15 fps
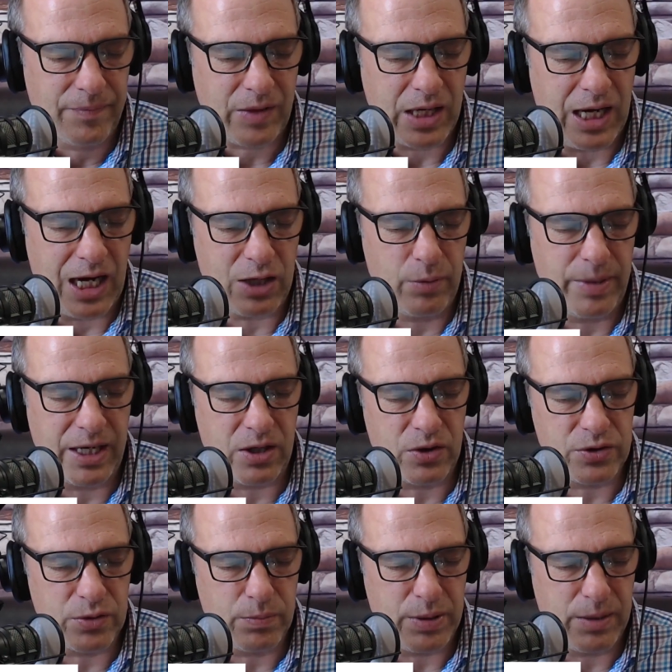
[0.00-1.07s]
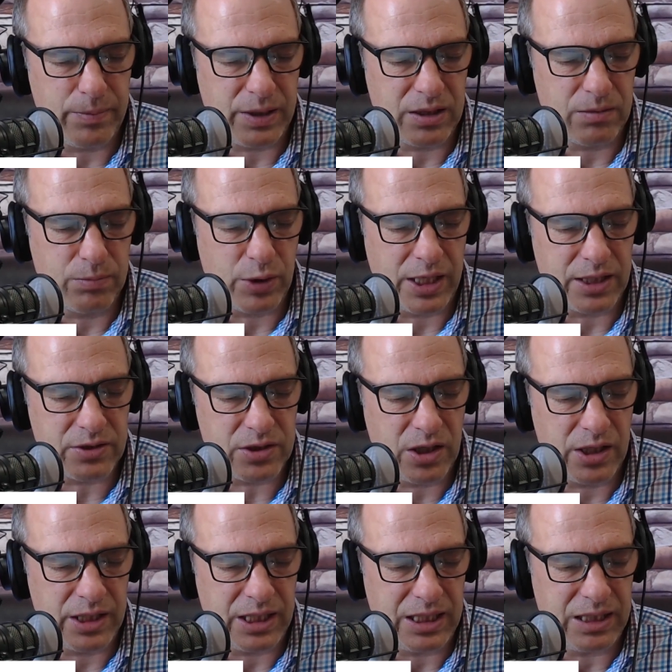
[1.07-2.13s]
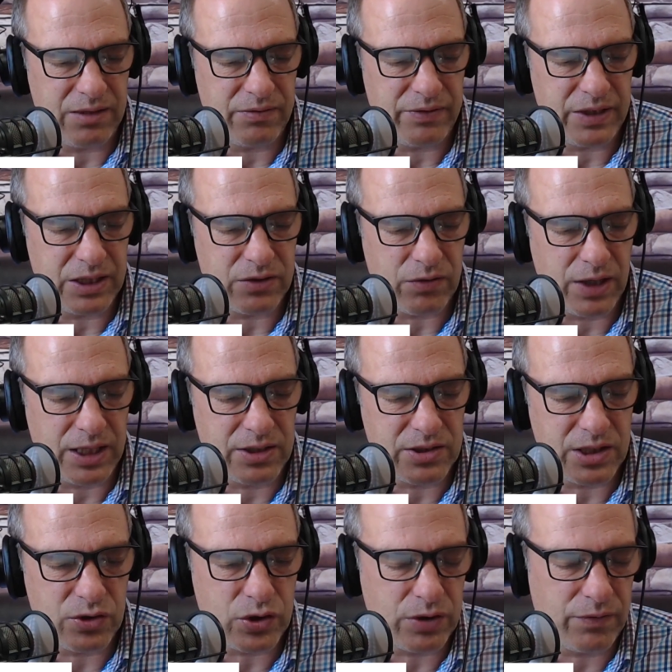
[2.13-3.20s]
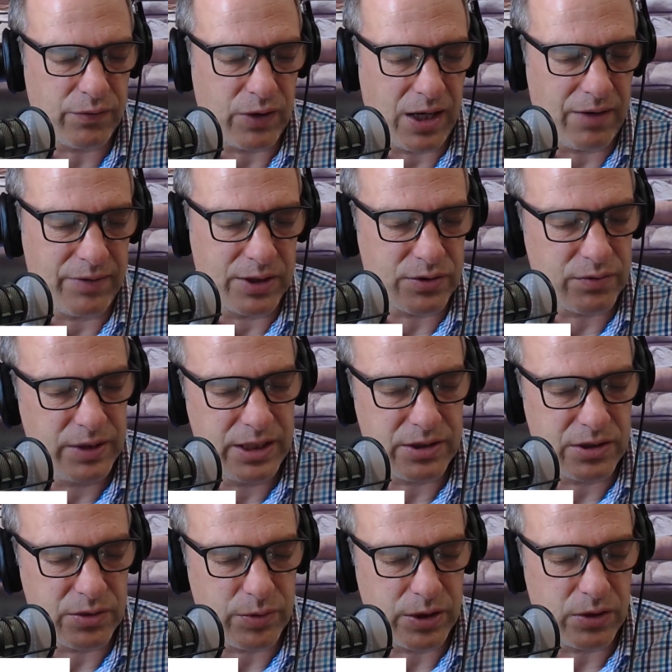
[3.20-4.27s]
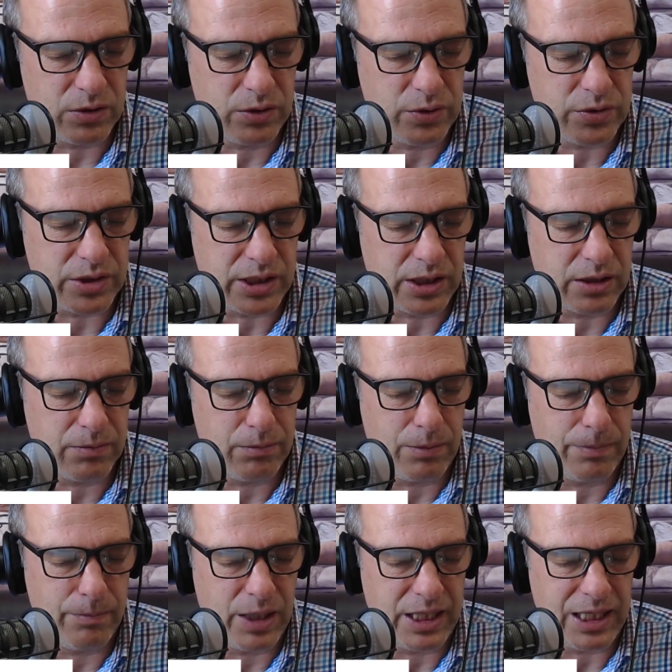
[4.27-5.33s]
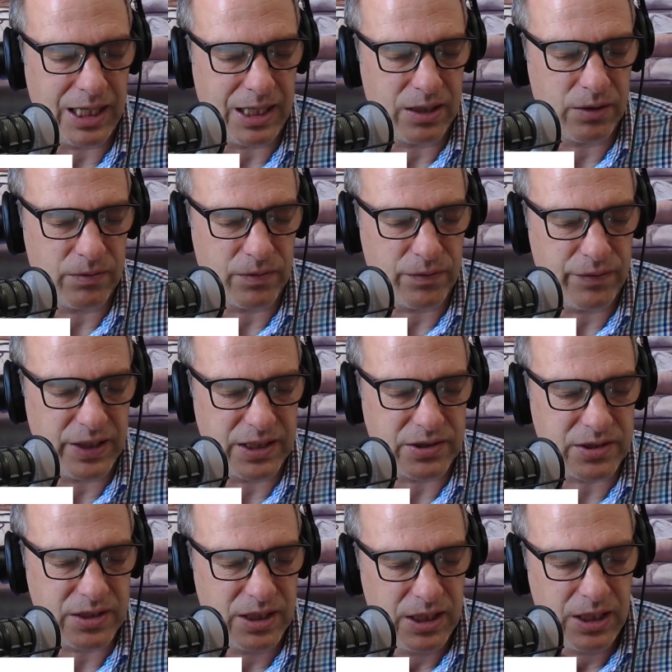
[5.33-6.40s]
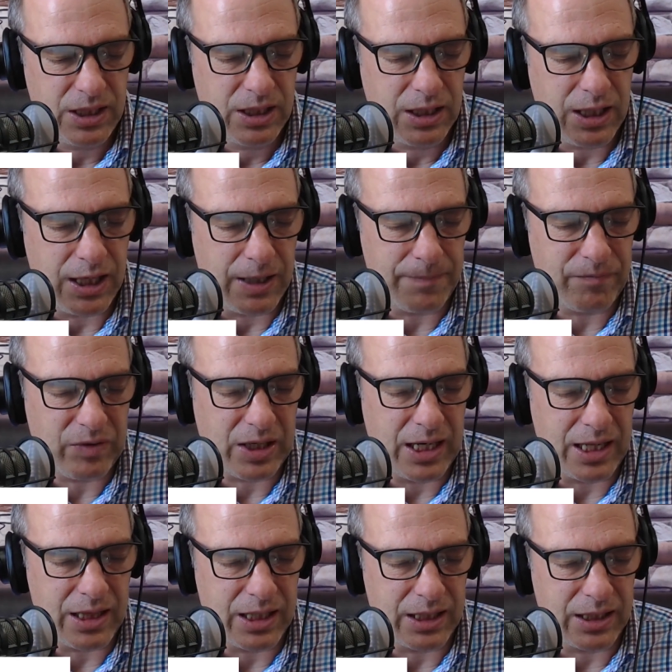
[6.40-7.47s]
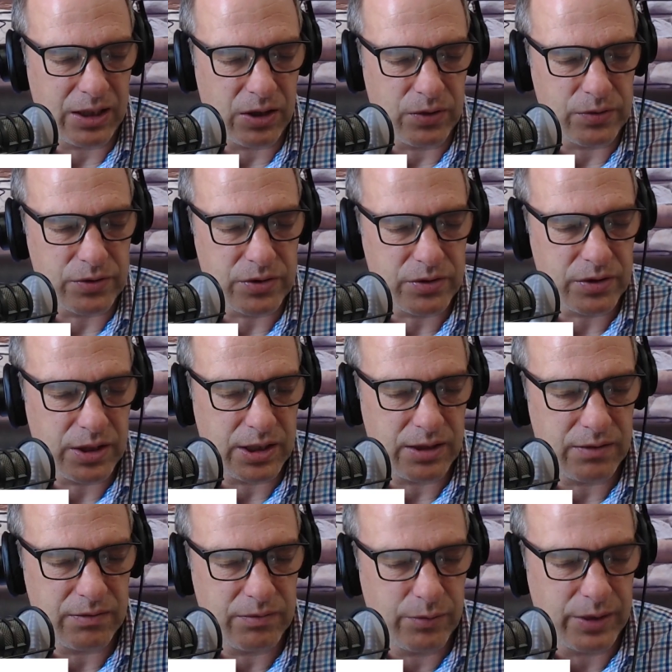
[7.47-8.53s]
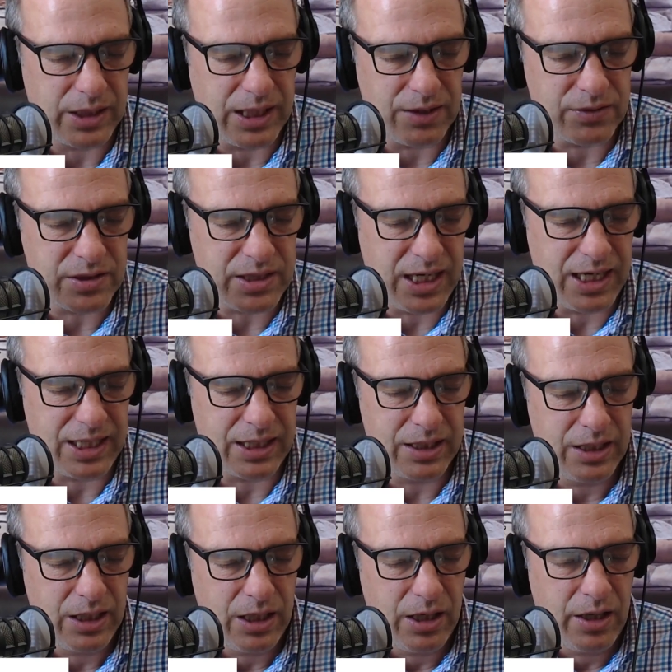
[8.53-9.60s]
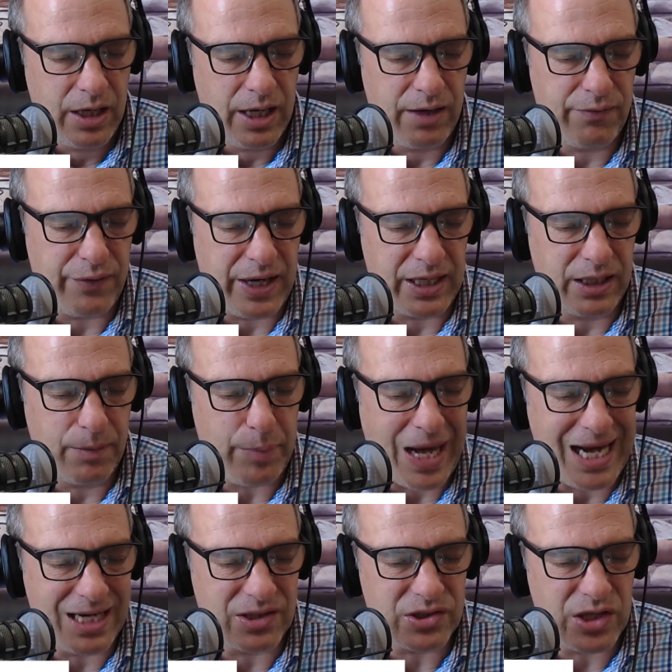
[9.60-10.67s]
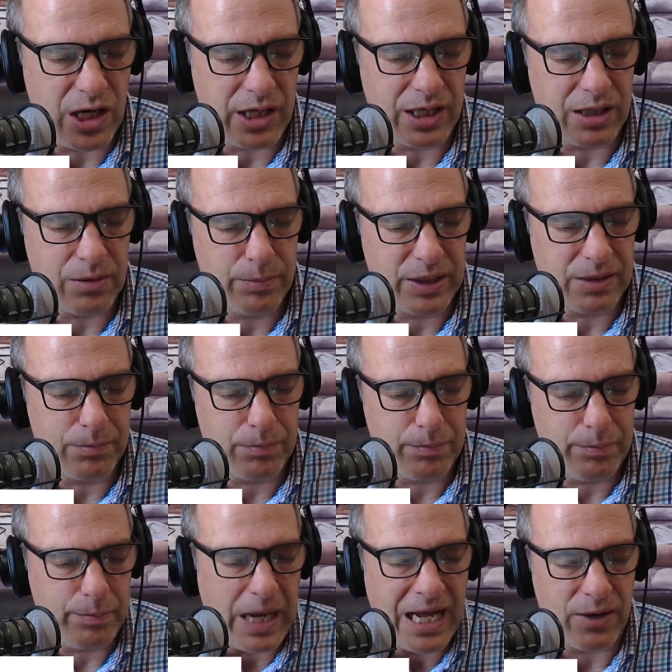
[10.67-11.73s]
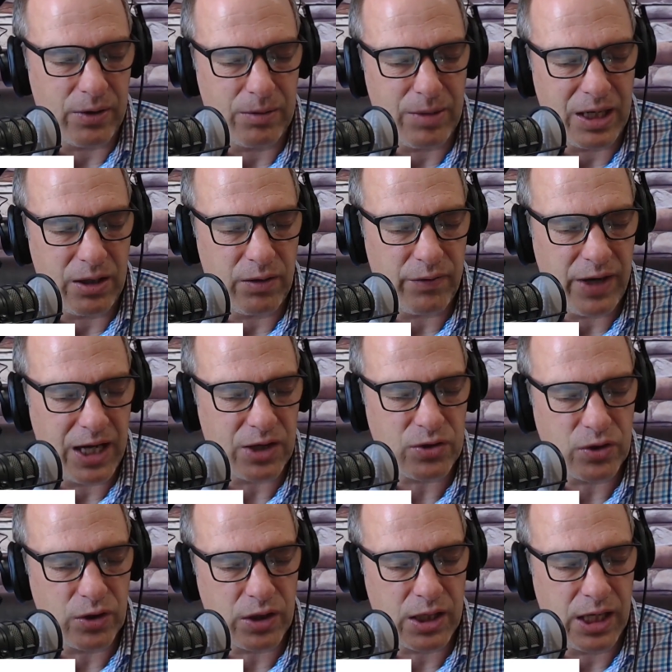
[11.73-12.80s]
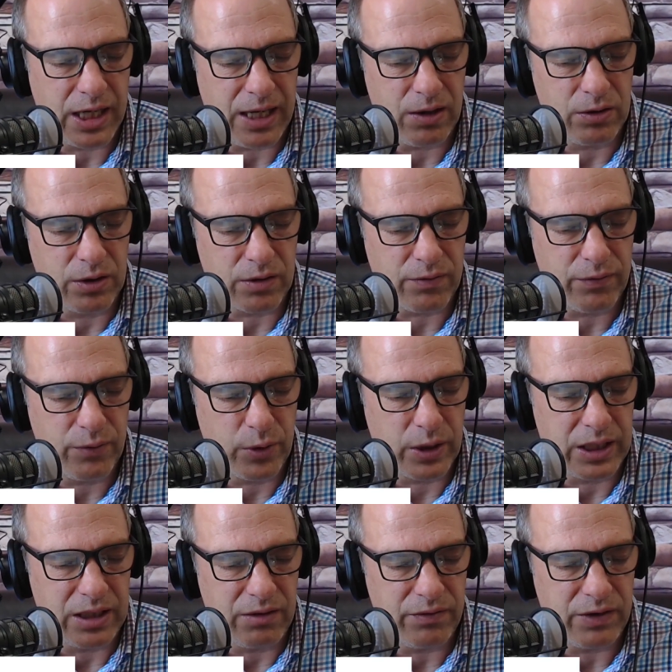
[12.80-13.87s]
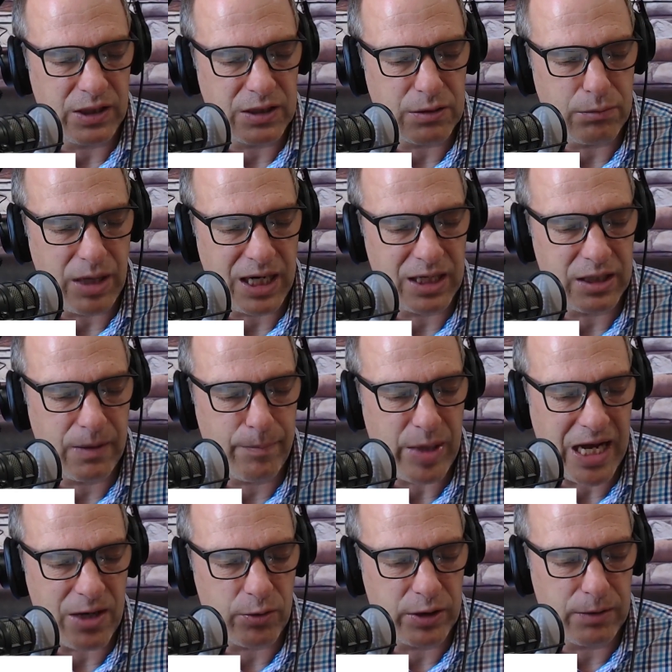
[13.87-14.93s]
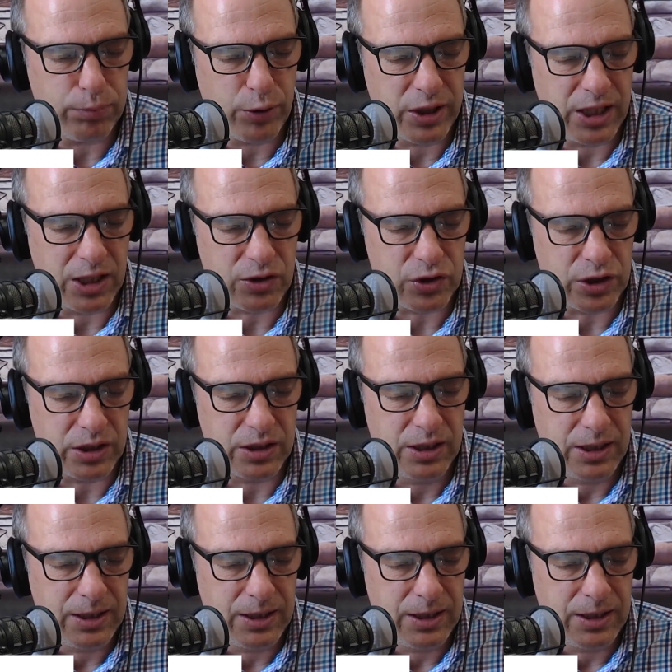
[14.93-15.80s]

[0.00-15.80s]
Automakers are pumping the brakes on the EV transition for obvious reasons. When you're losing money hand over fist, I think it goes without saying. And finally, Panasonic, a big battery manufacturer, cut outlook for EV demand and battery production,